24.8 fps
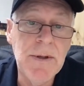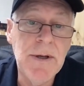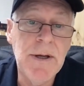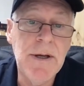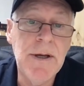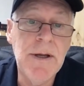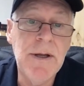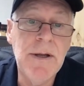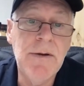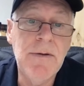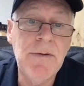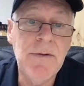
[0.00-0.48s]

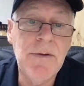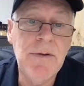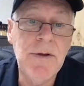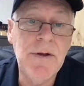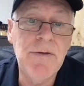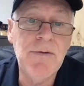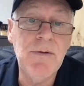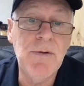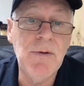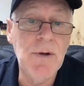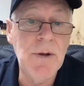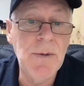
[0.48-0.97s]
and
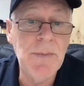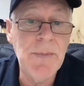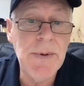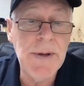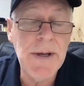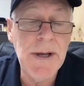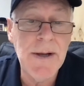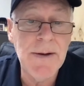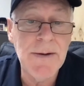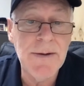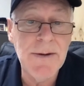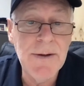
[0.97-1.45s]
it's all
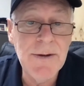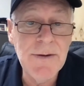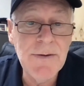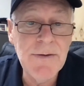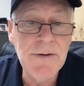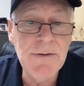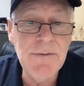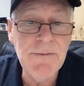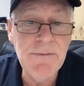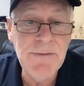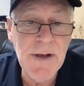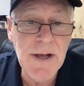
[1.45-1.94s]
about
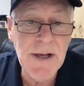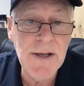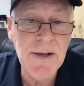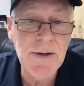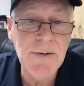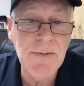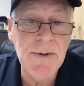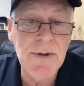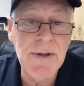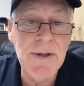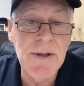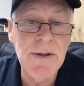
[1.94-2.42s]

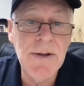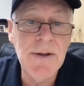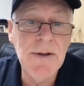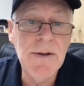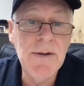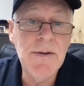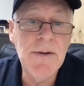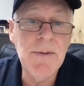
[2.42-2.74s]
devaluing